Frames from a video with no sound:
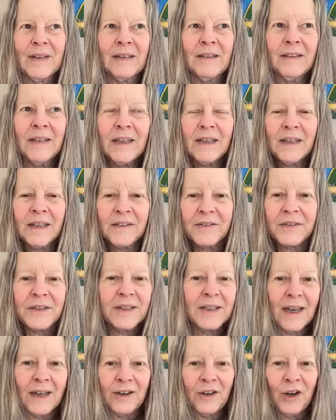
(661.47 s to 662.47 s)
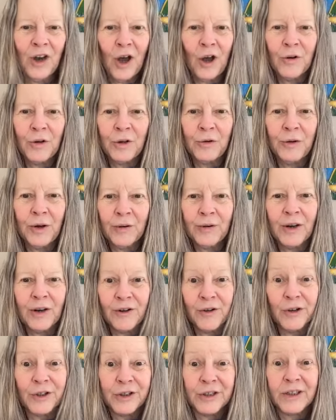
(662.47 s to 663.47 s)
Lilith said, no, you don't
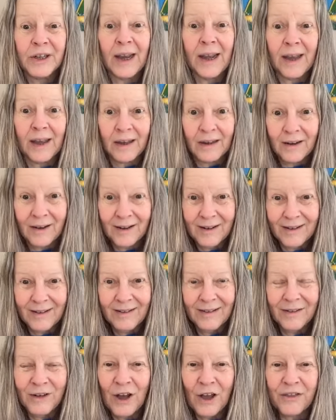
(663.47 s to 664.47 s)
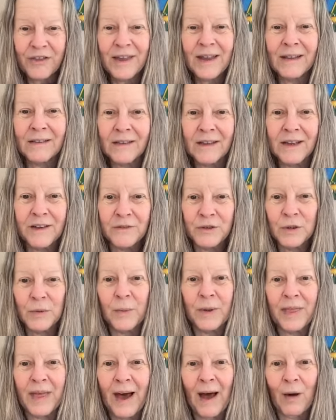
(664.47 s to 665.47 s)
understand. Nothing lives
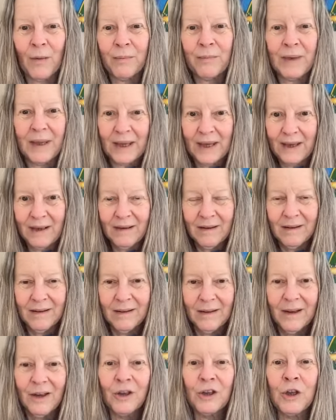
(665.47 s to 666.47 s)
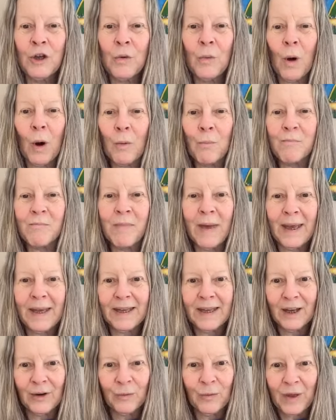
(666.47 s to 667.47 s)
without me. You won't
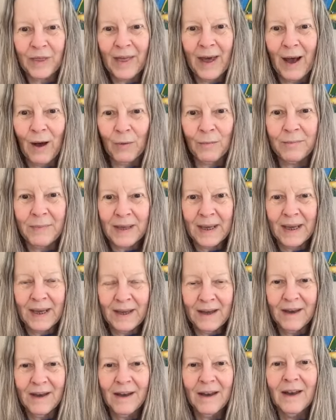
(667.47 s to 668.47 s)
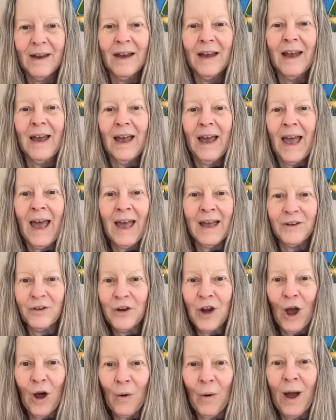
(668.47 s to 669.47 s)
make it without me. And
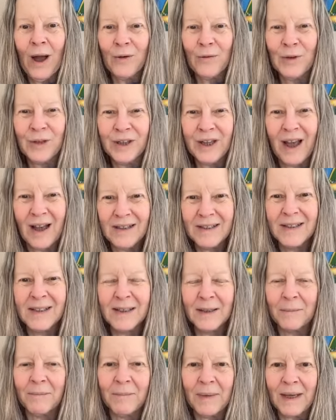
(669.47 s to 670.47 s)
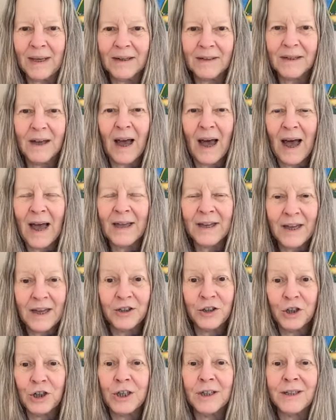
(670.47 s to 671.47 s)
no, I will not submit. And
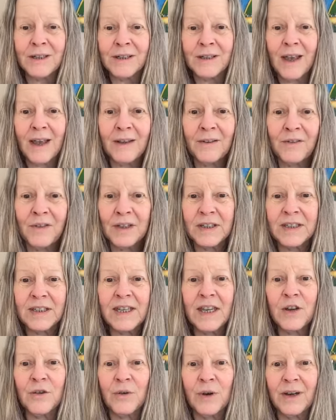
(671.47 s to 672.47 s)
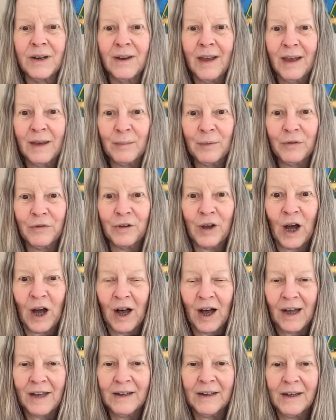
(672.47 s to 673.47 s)
she said the secret name of
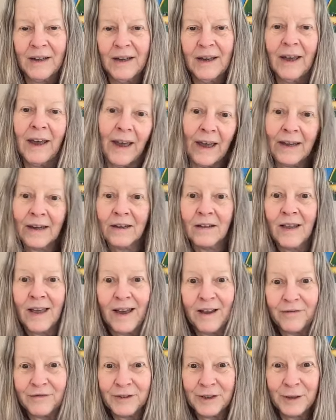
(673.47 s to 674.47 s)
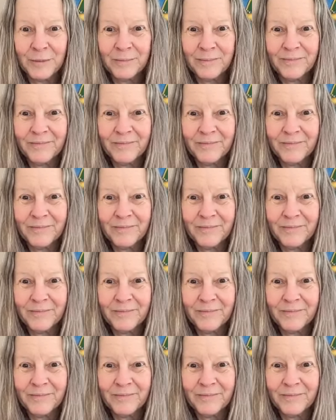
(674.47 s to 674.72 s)
God and left.